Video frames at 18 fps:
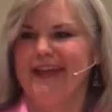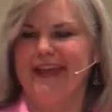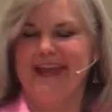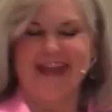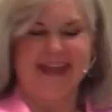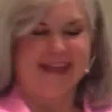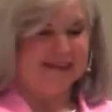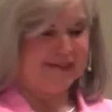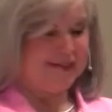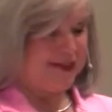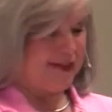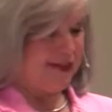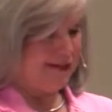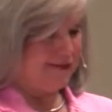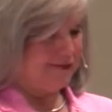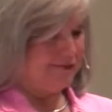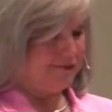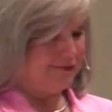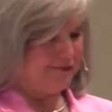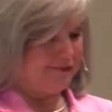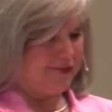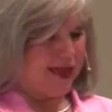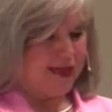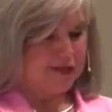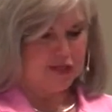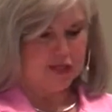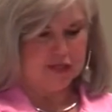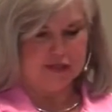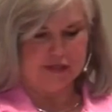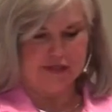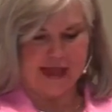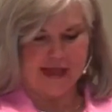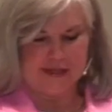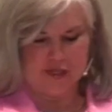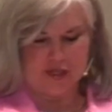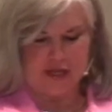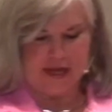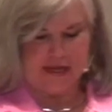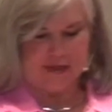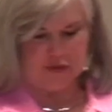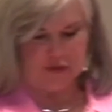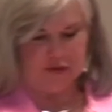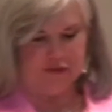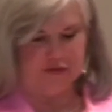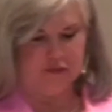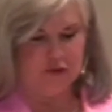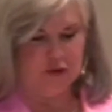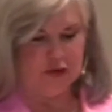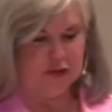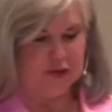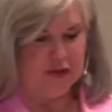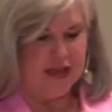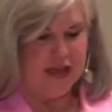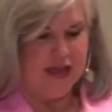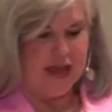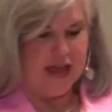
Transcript: and uh, that should that should answer it for you.